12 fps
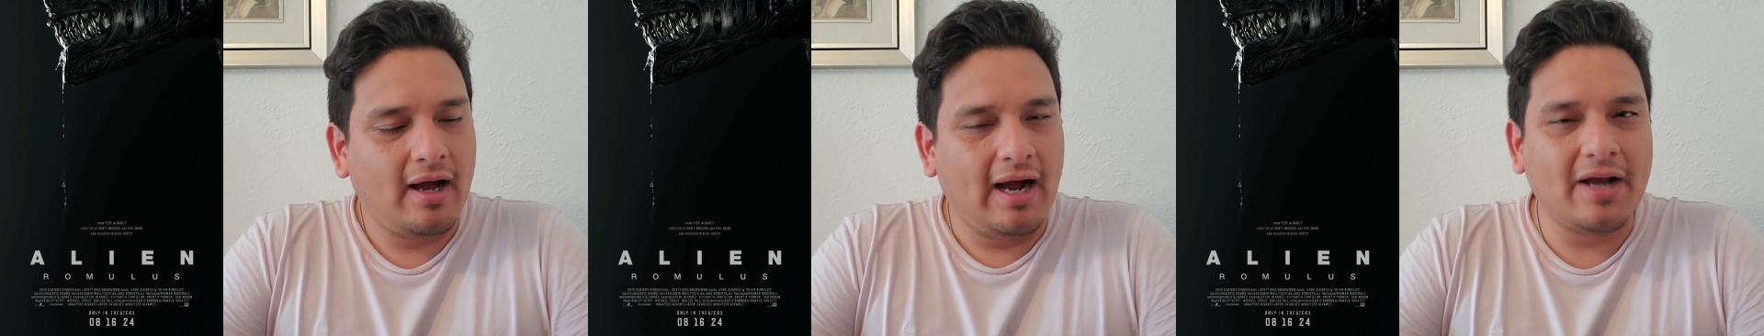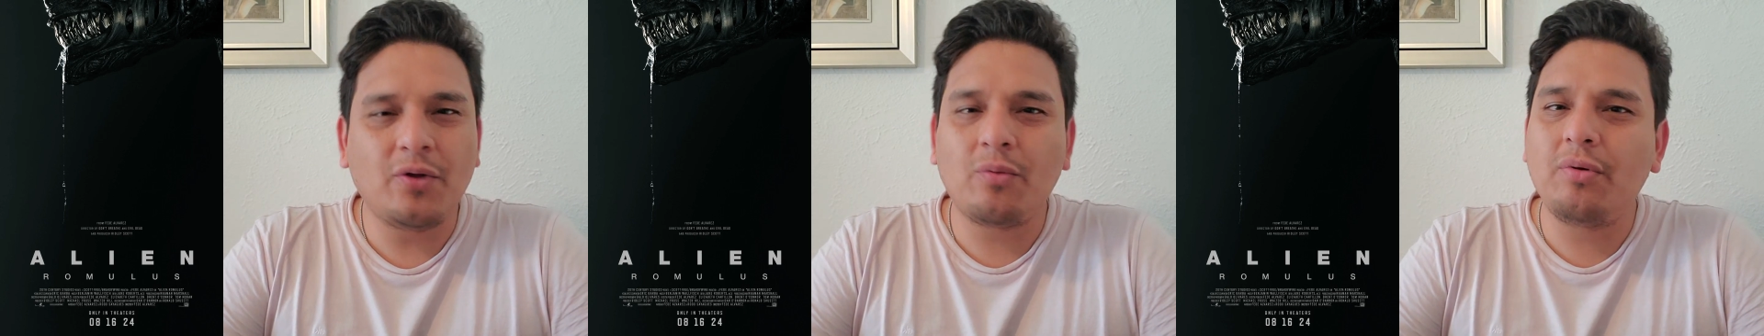
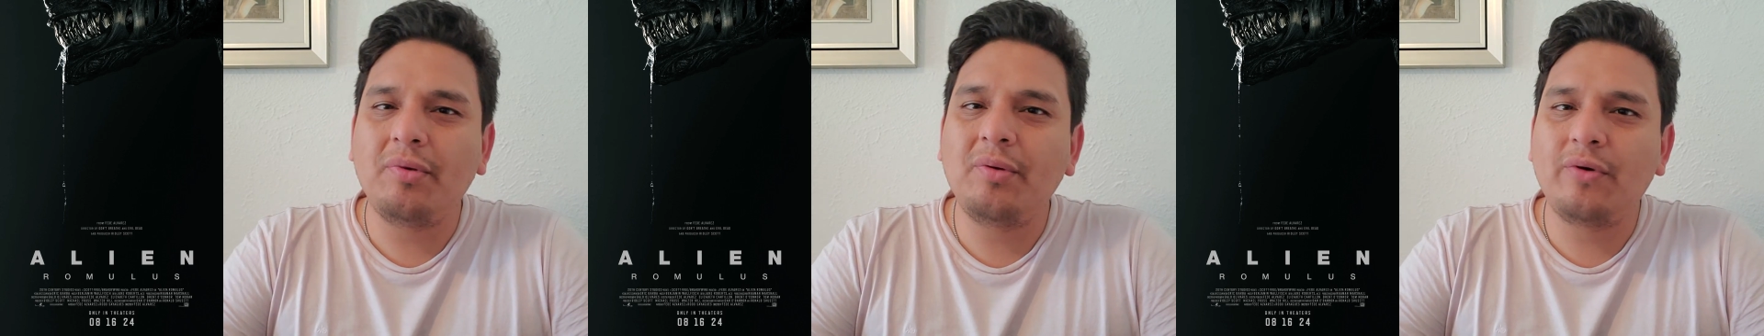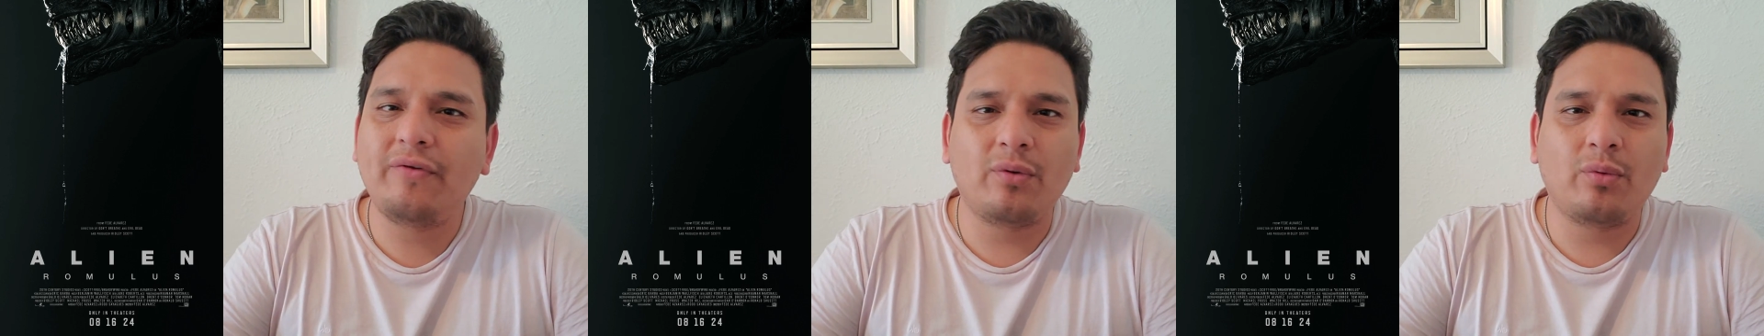I don't
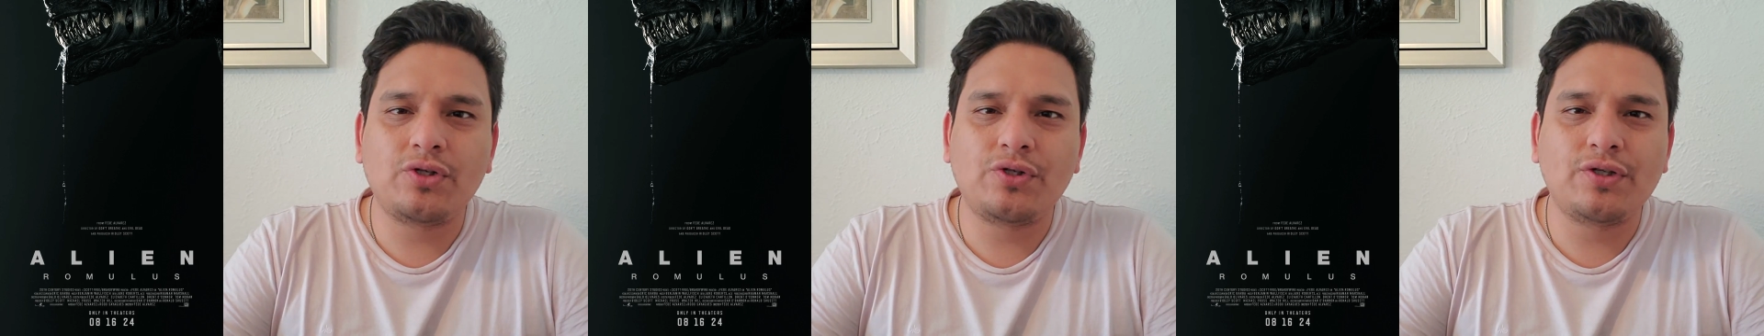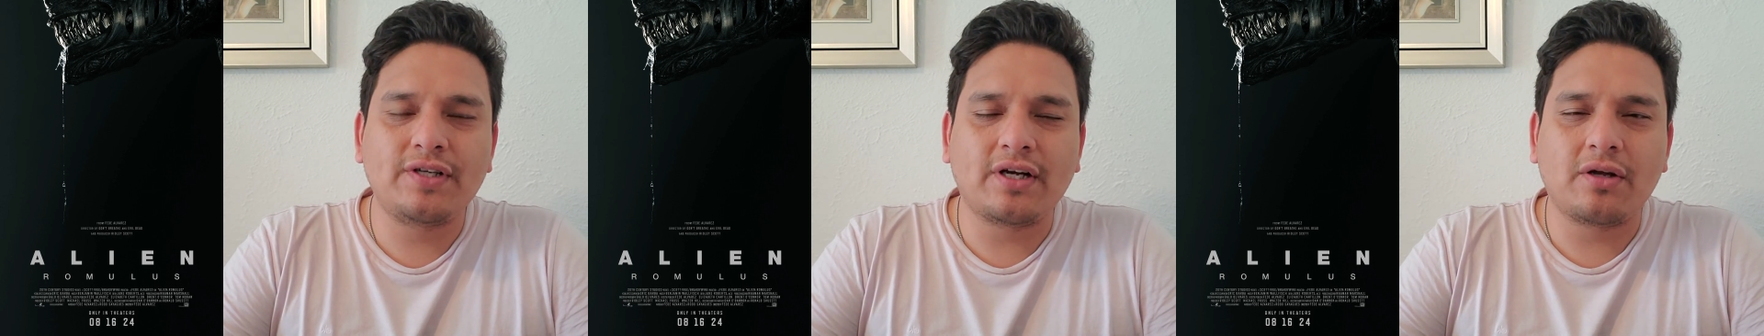remember if I watched
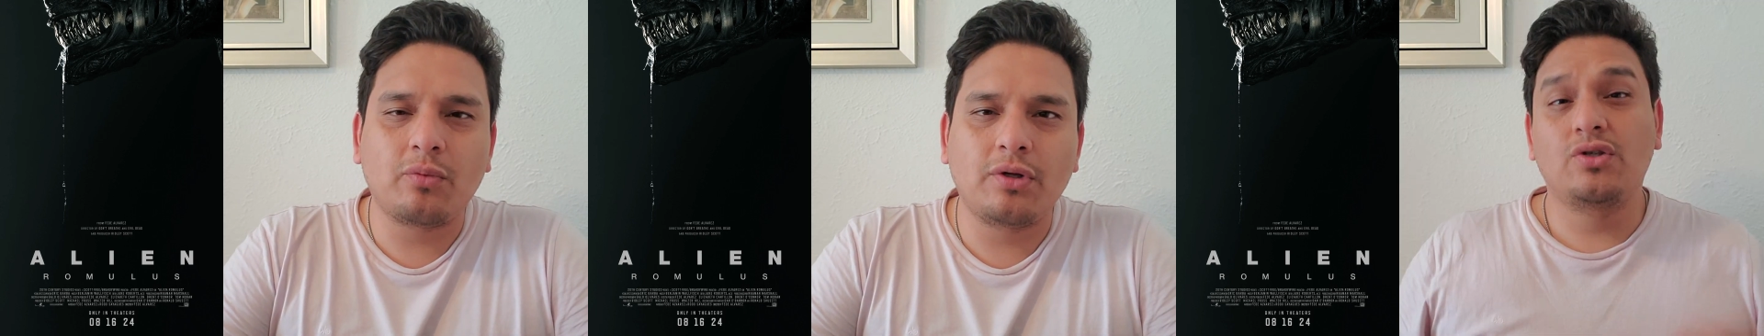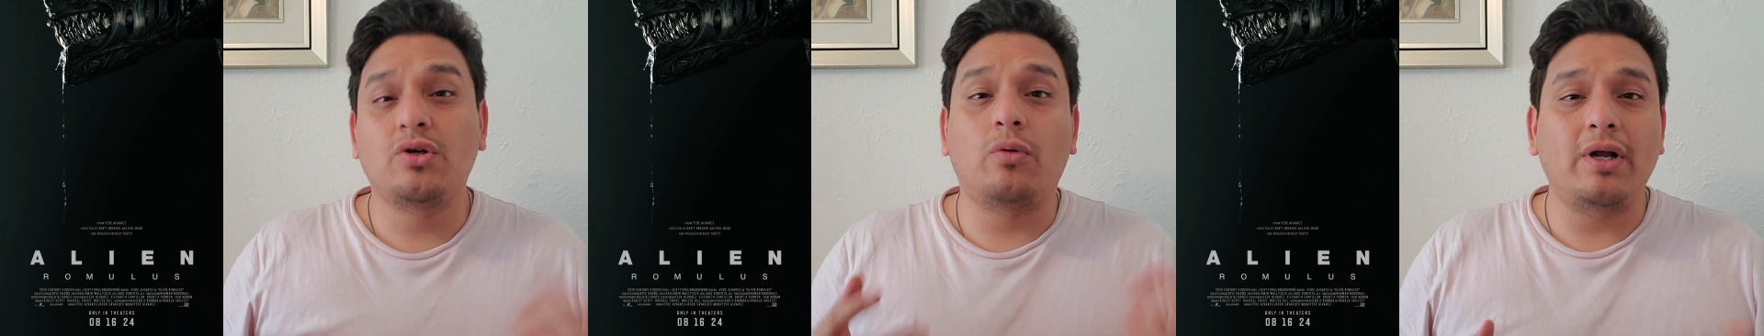the second one.
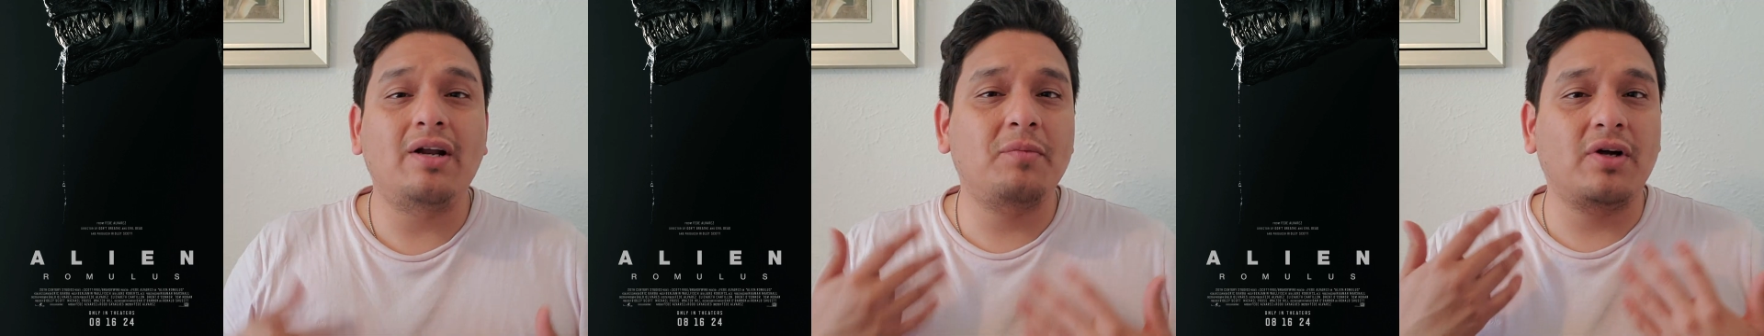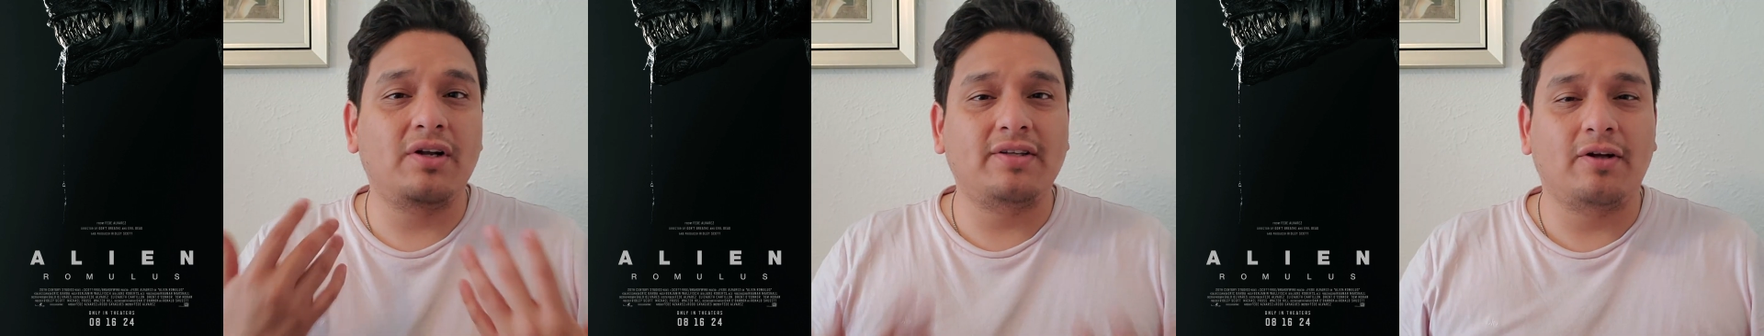So already I'm
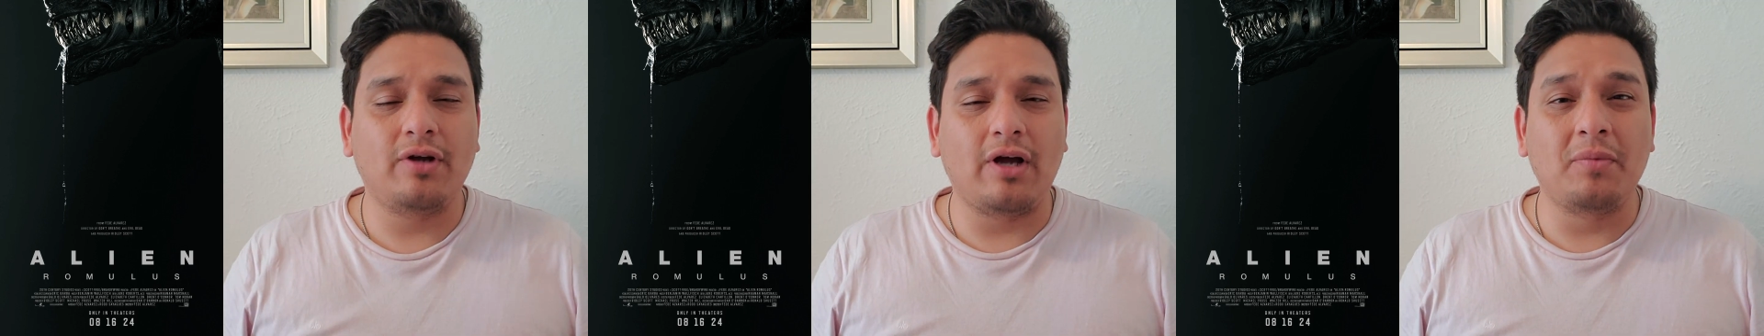gonna tell you,